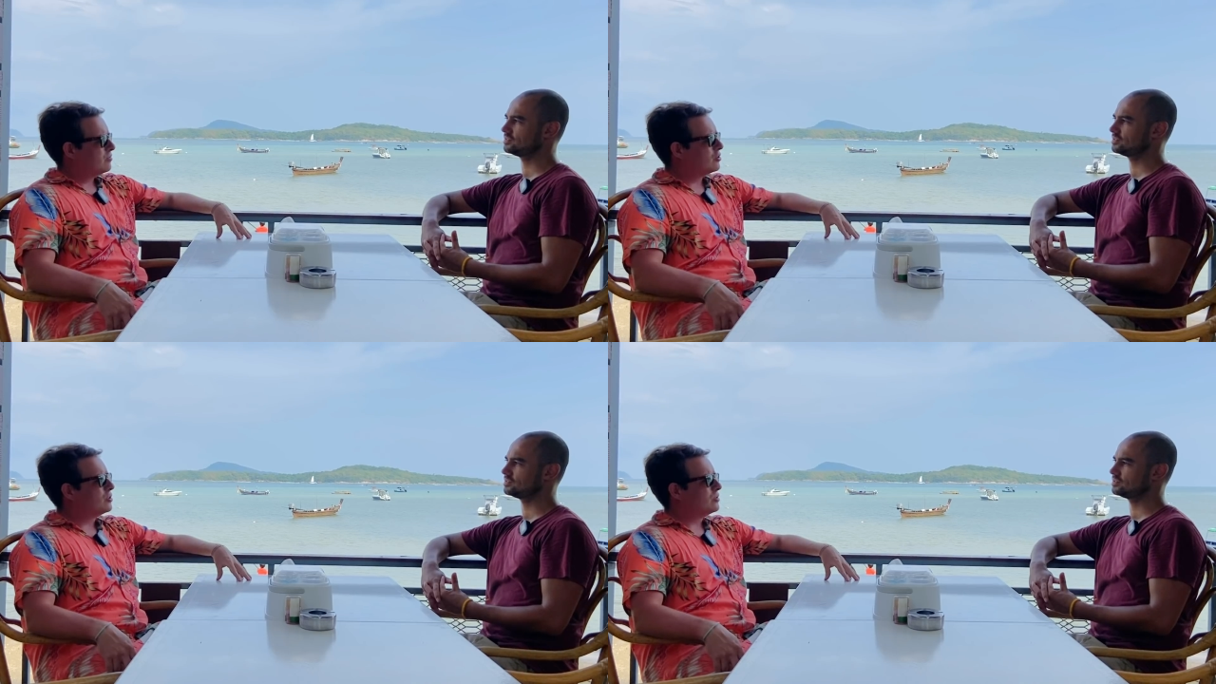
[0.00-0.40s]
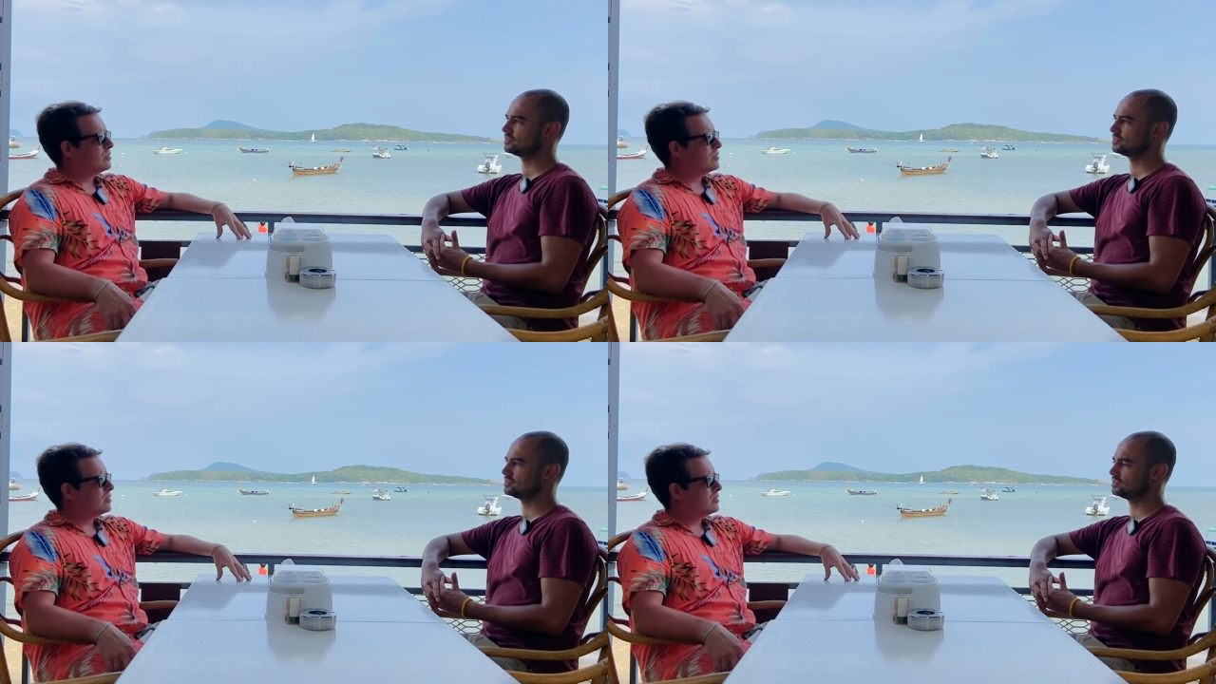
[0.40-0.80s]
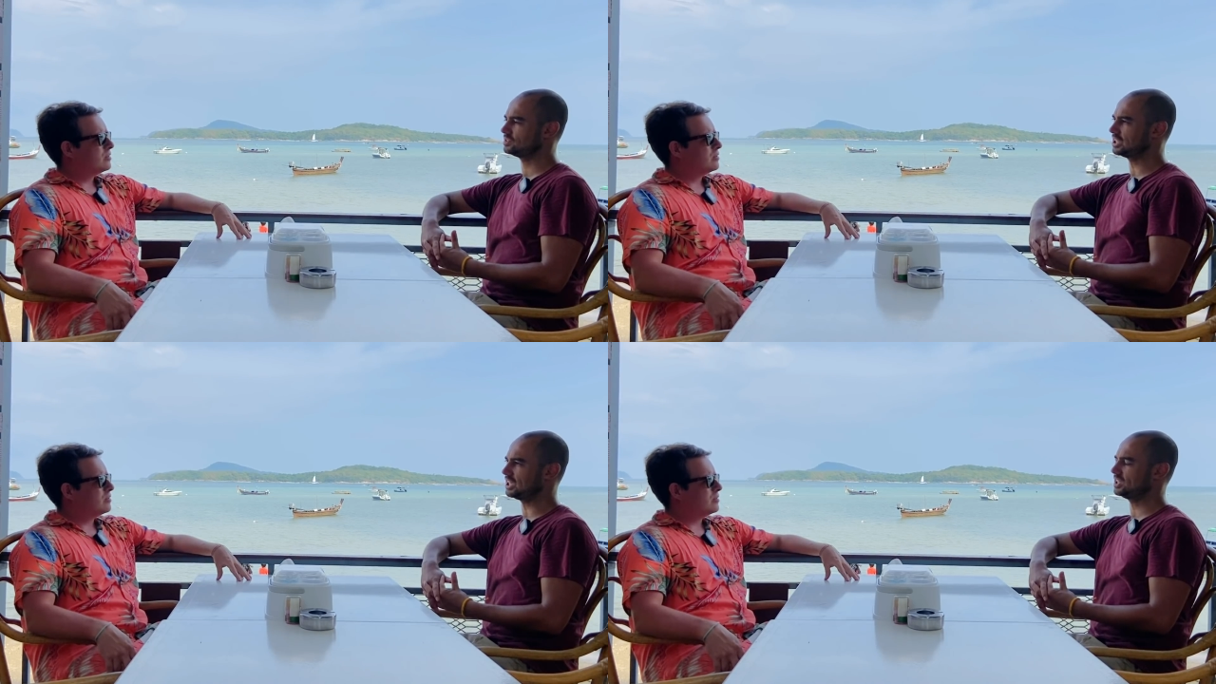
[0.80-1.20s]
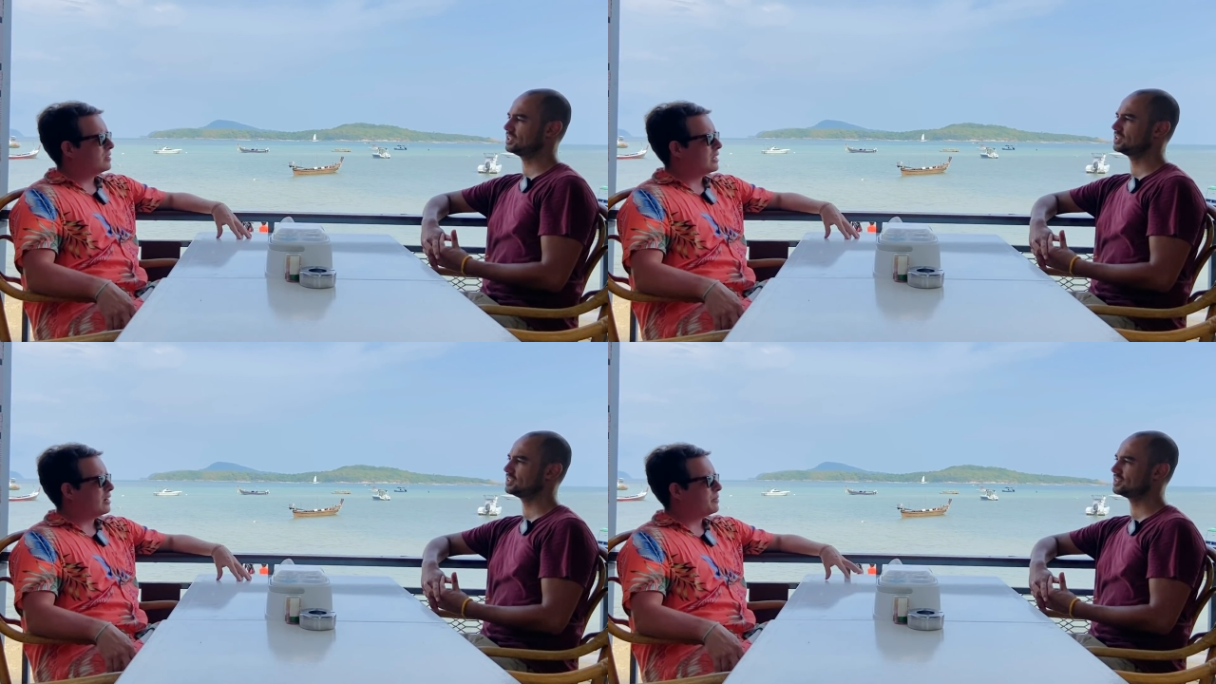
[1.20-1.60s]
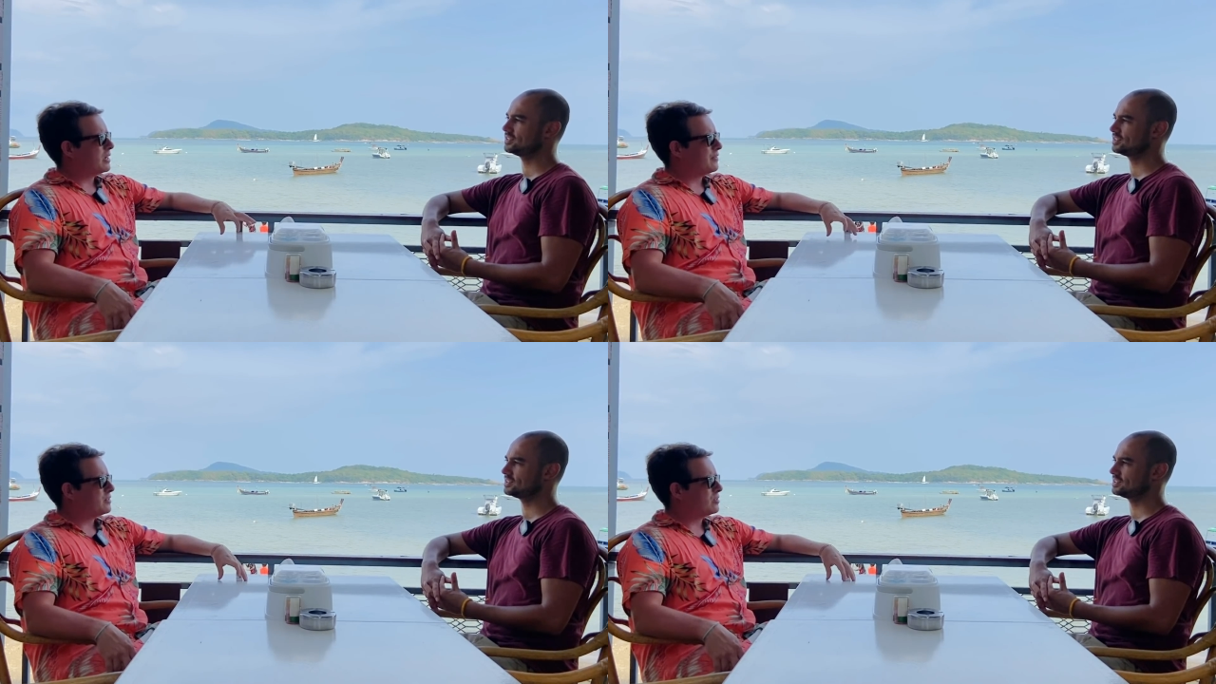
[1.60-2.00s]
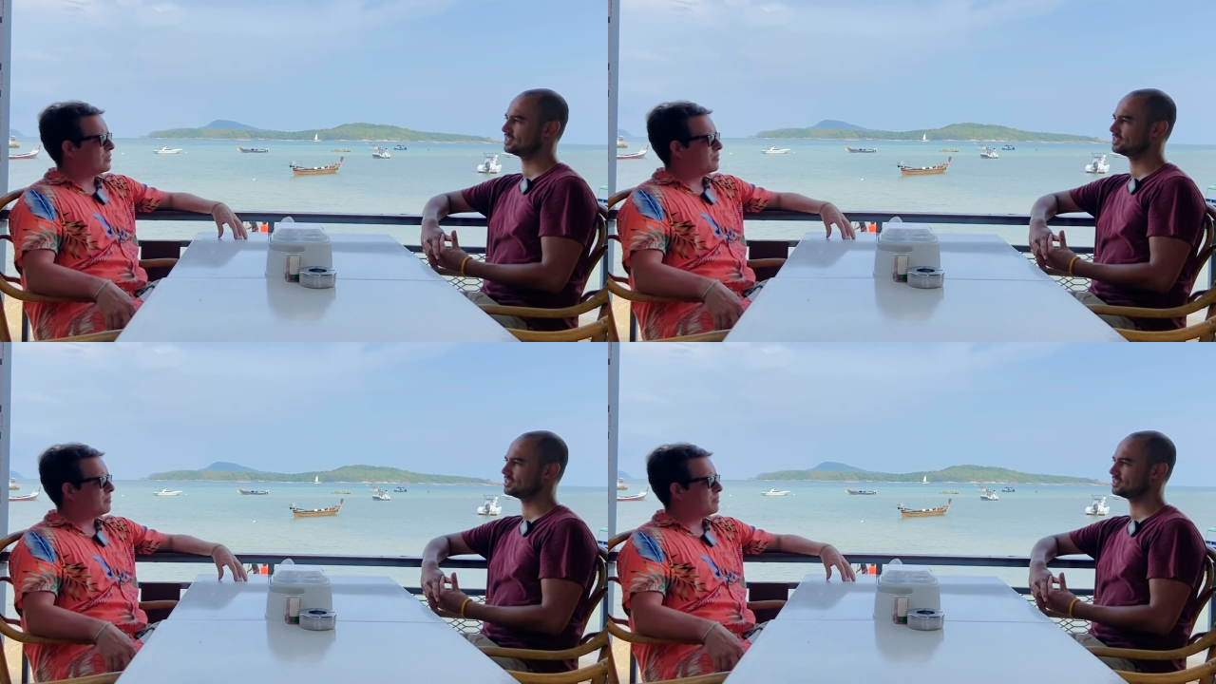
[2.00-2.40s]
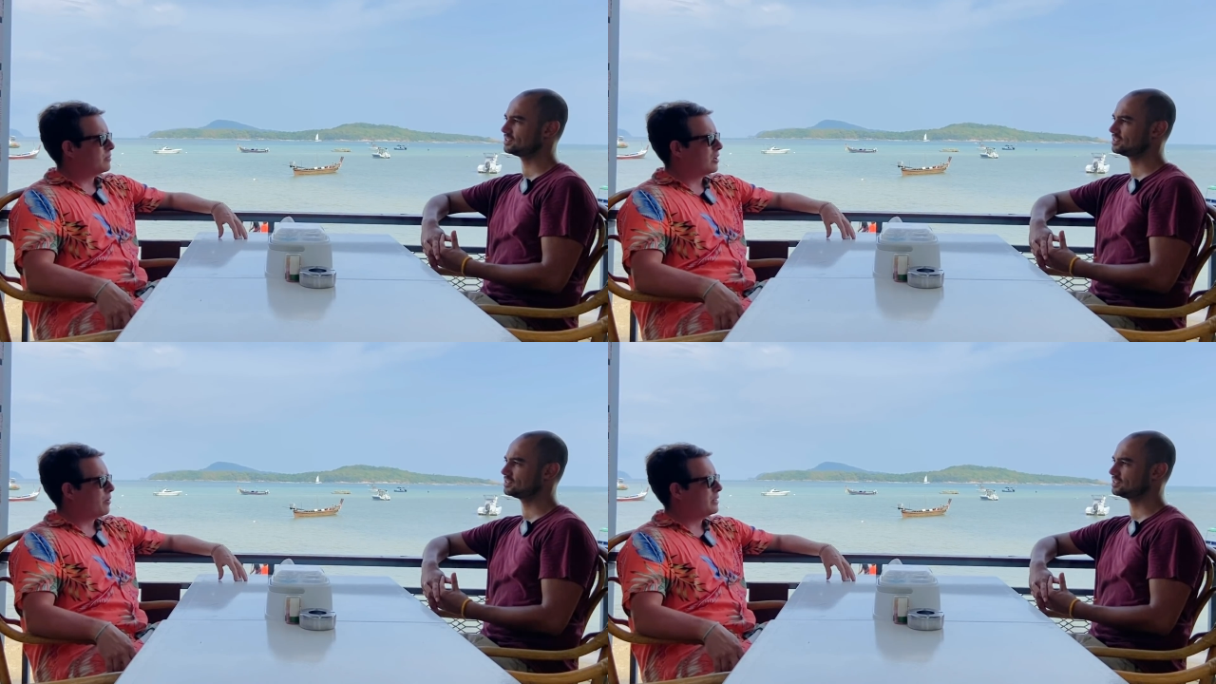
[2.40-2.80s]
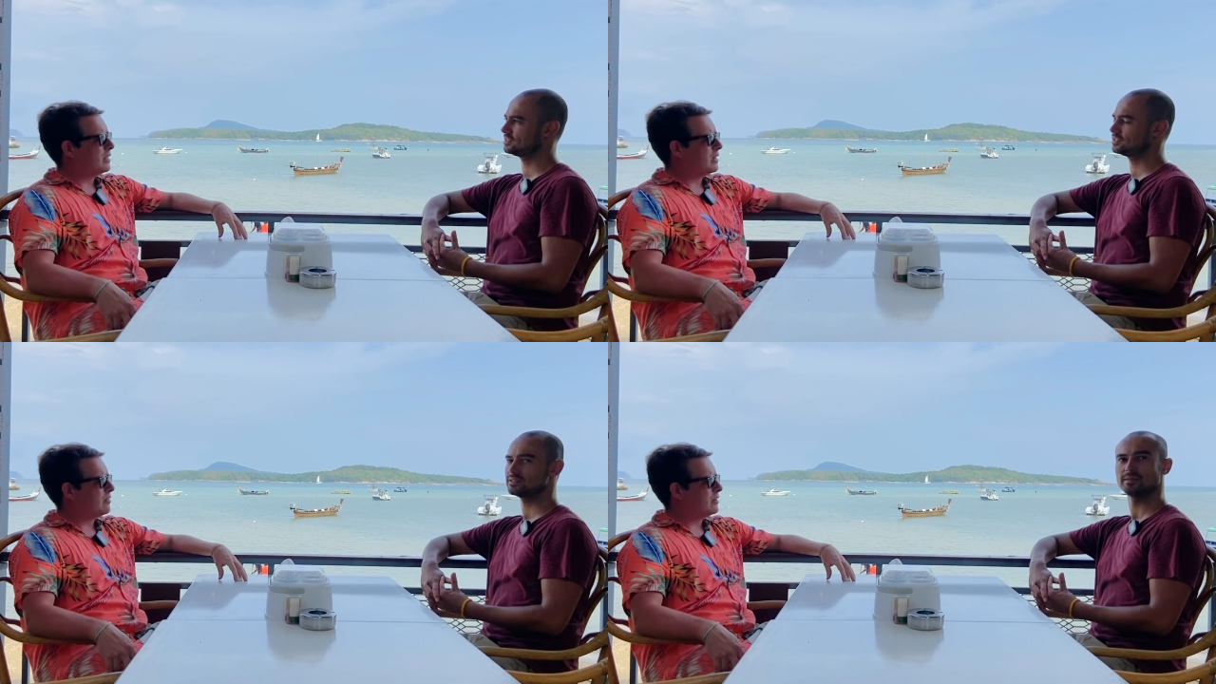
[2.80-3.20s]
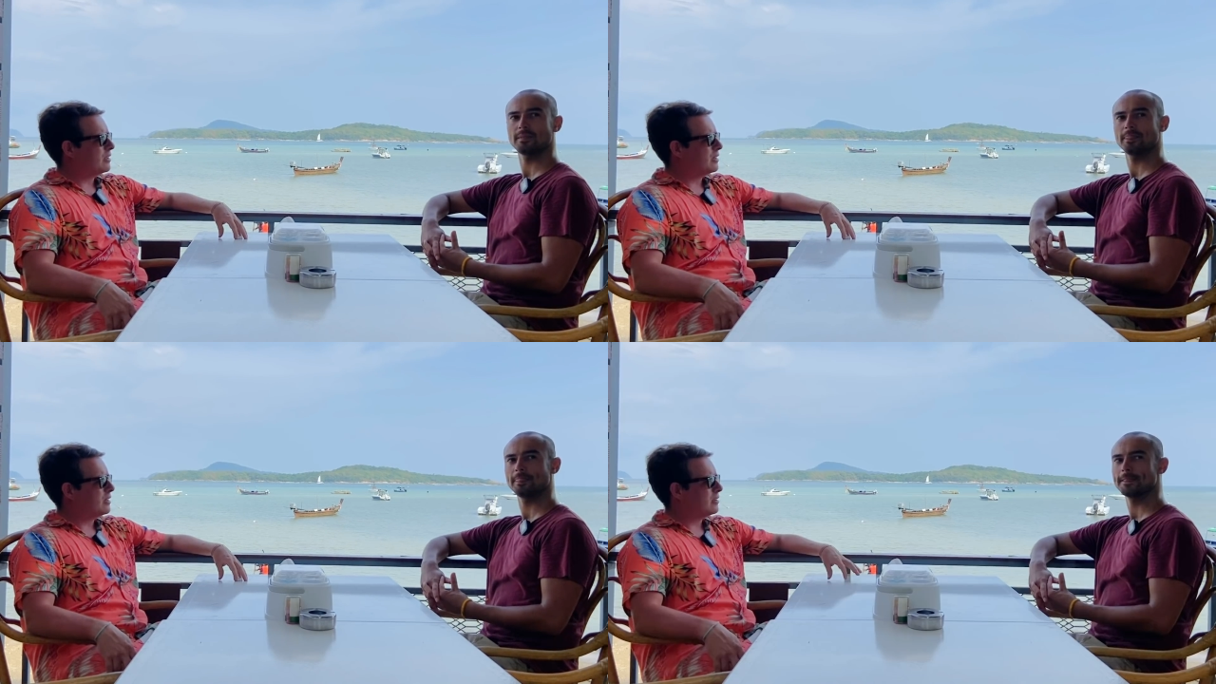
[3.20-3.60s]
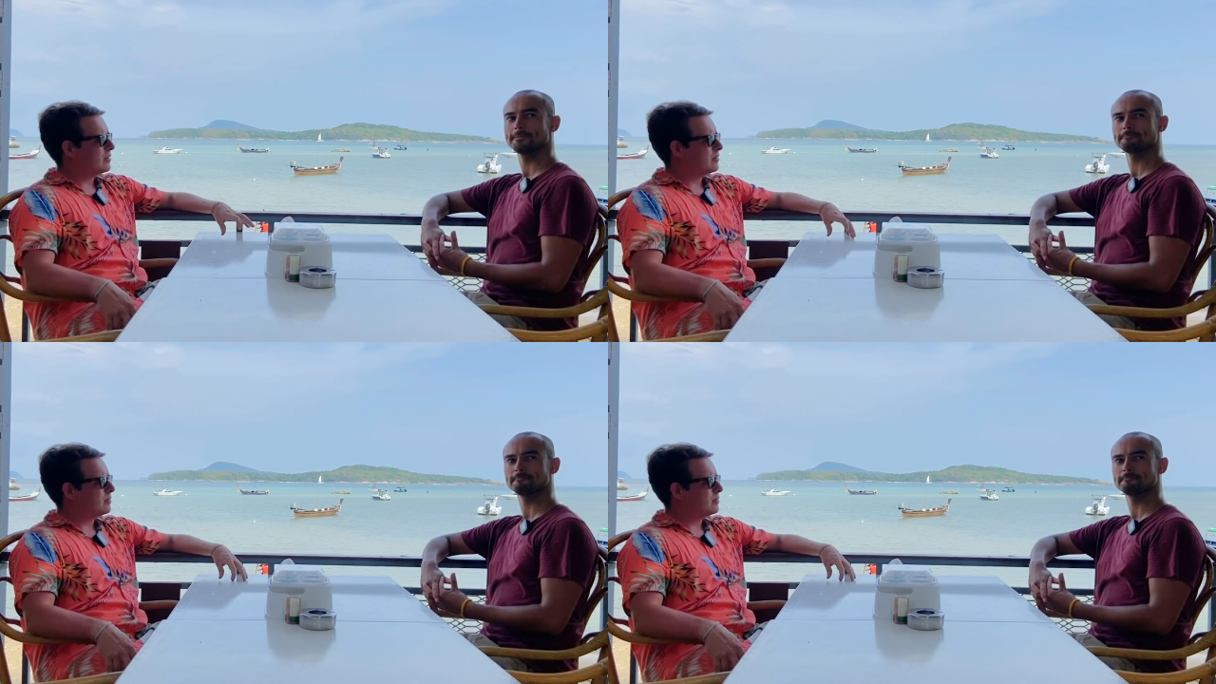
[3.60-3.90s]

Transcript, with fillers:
Speaker 1: rude, yeah, then I would have to sort of go in there and uh,